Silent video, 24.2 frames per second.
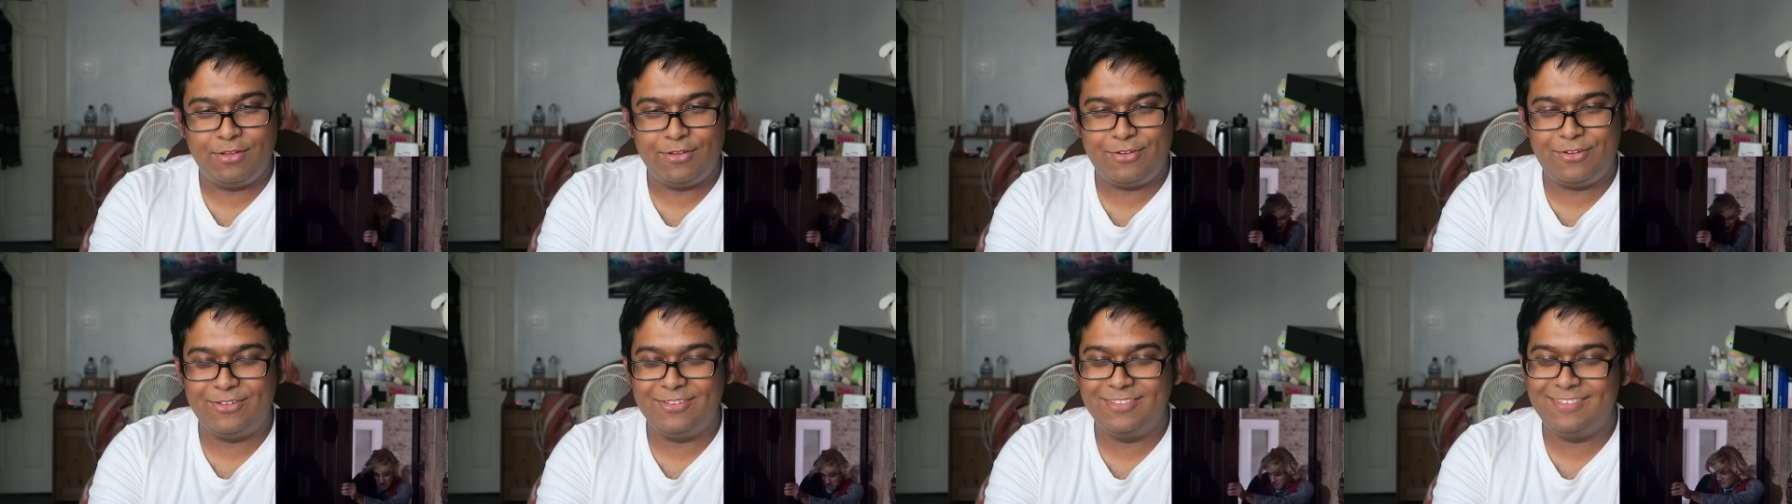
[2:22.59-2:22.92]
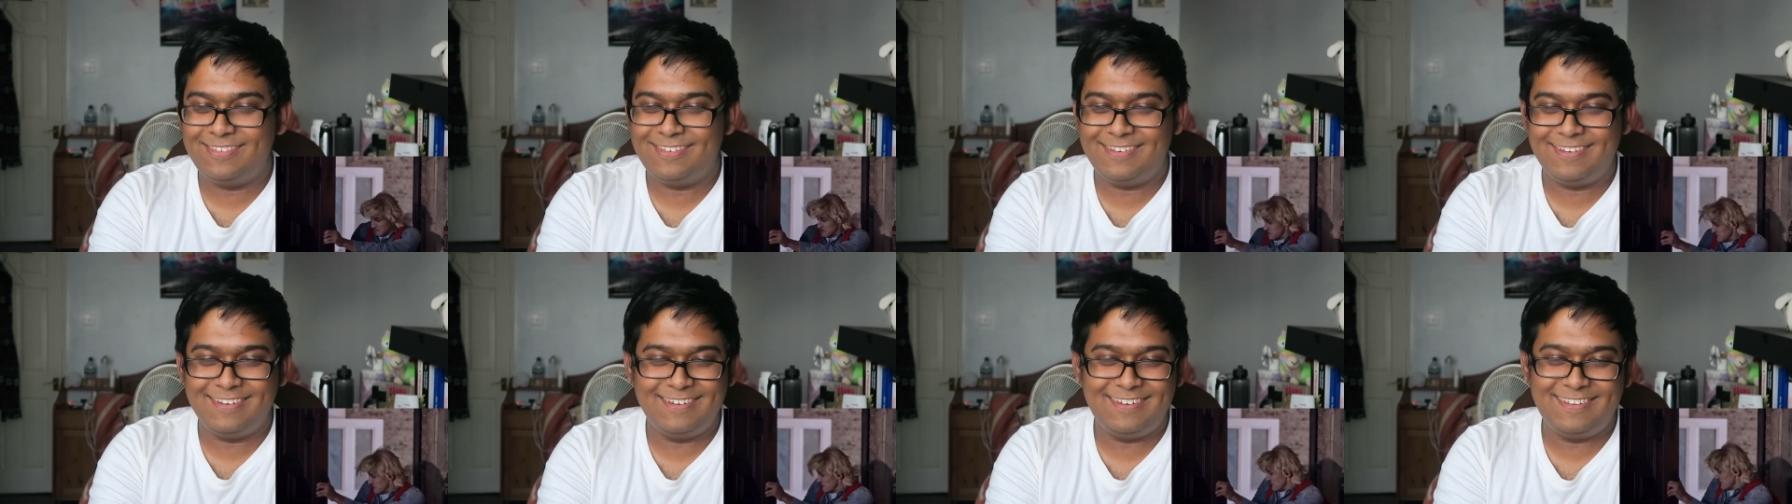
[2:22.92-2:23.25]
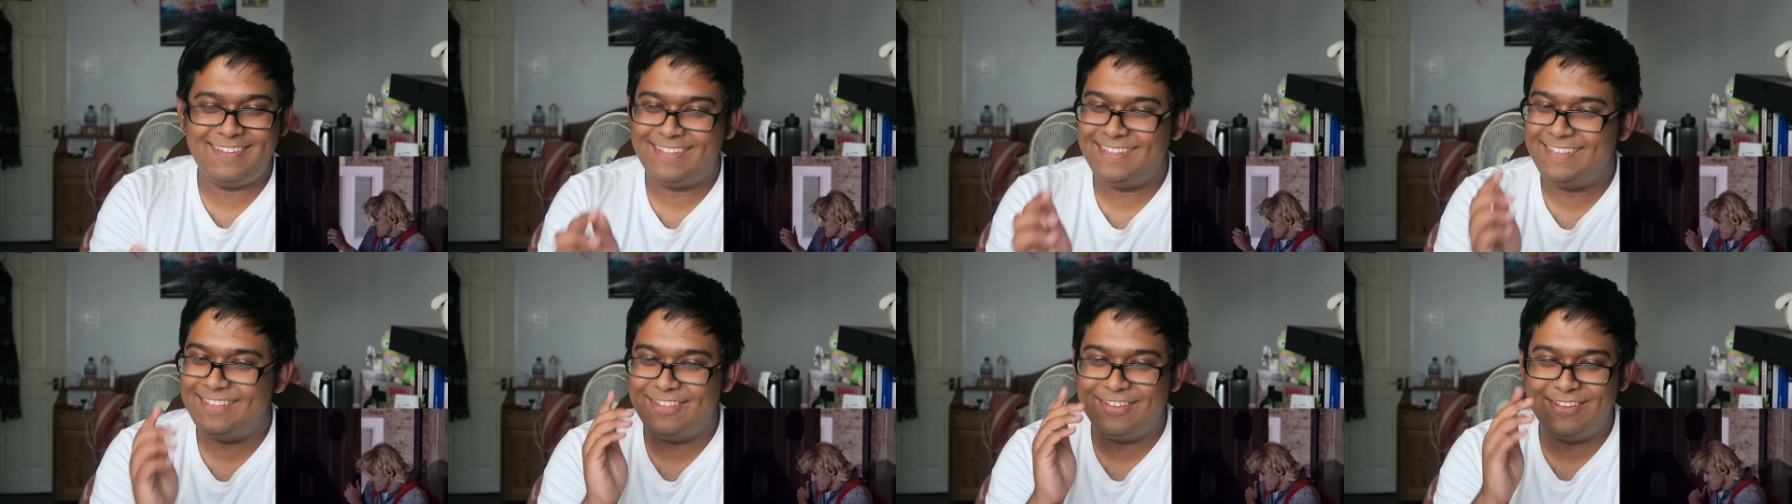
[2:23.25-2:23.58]

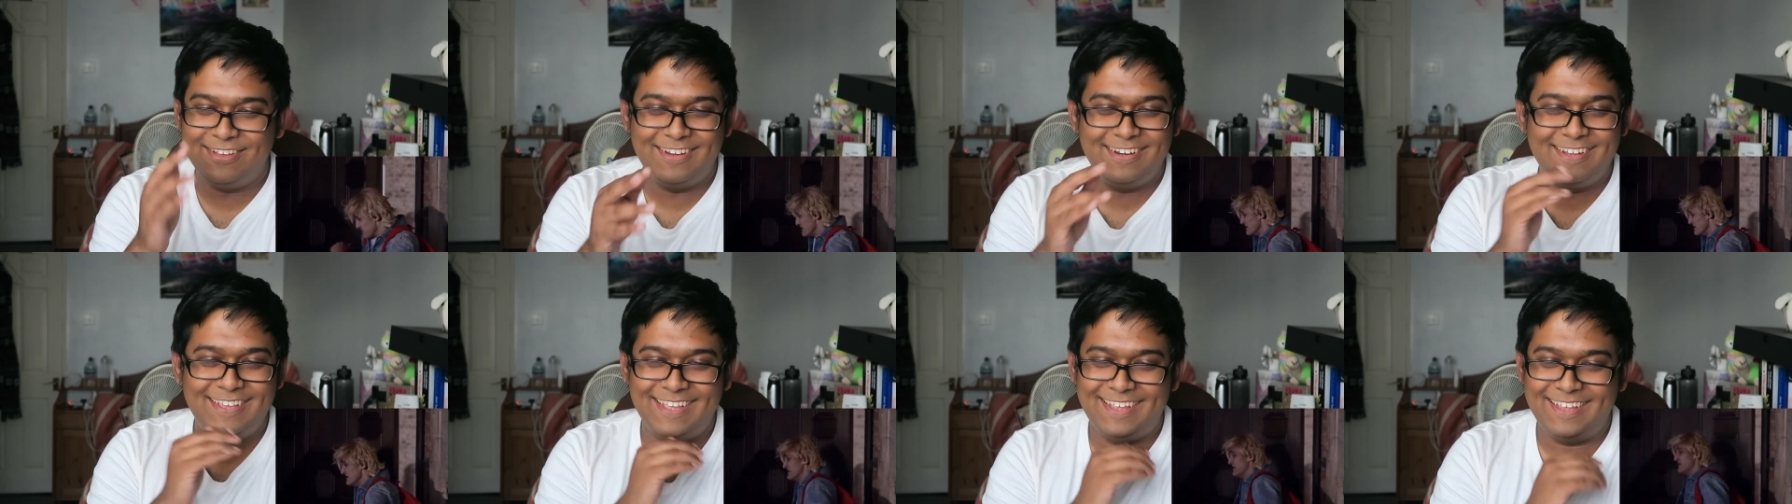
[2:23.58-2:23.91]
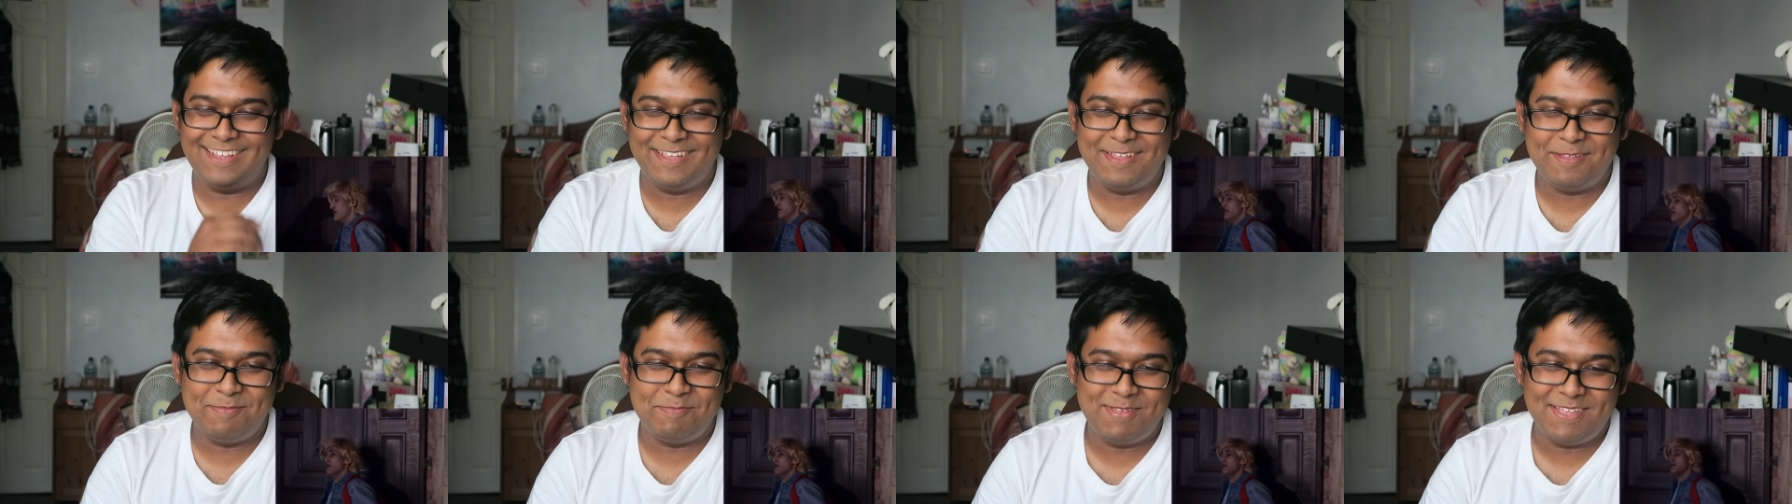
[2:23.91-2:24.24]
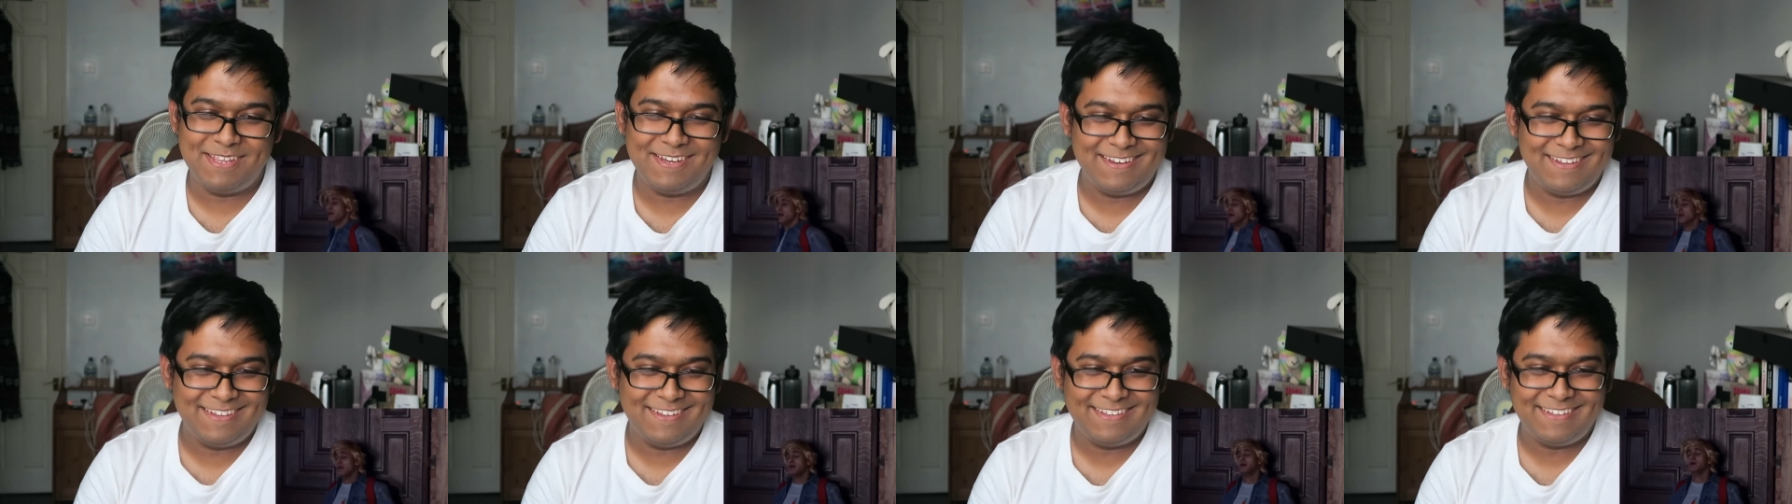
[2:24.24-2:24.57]
Constantine, you gotta get him
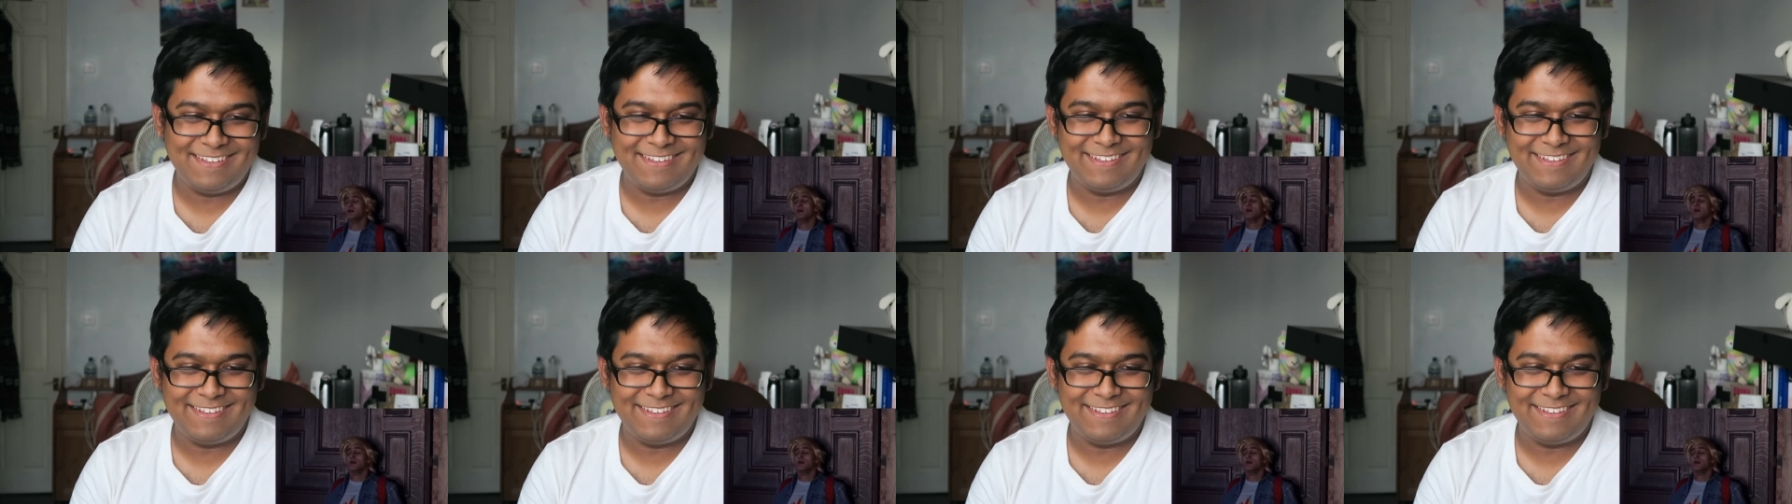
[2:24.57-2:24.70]
in.